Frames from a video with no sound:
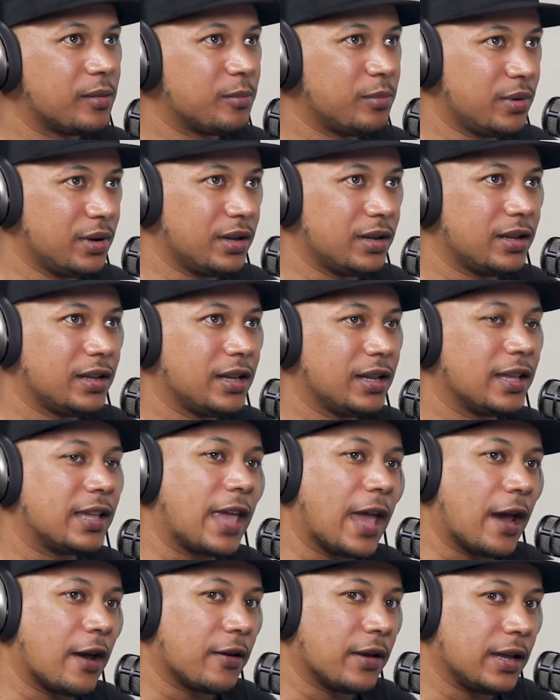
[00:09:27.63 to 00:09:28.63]
But
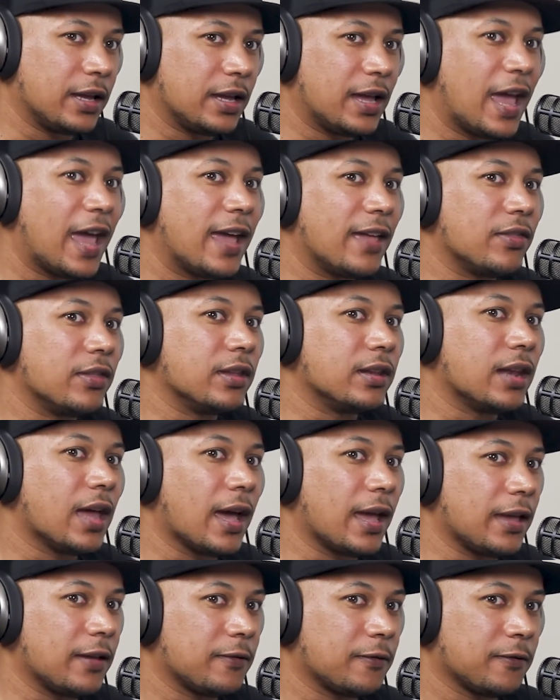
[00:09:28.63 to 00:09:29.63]
Gary had the
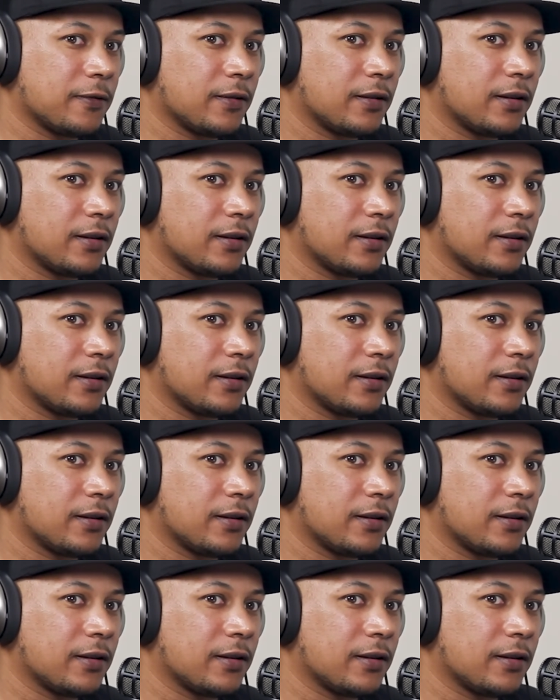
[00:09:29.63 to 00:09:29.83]
knife.